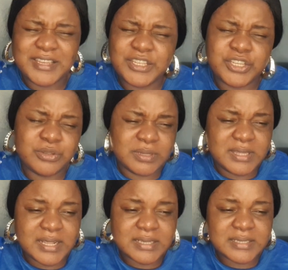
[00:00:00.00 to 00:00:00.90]
the
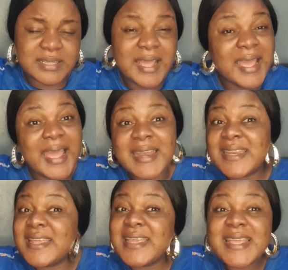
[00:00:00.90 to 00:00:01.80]
cuteness, and
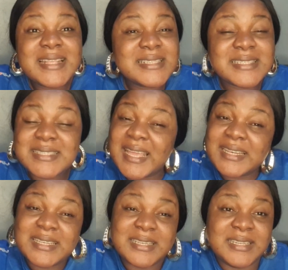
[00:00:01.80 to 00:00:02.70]

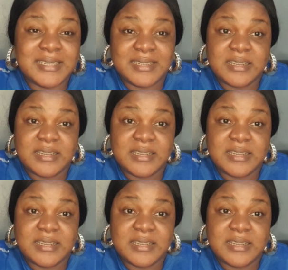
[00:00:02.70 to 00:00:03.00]
instantly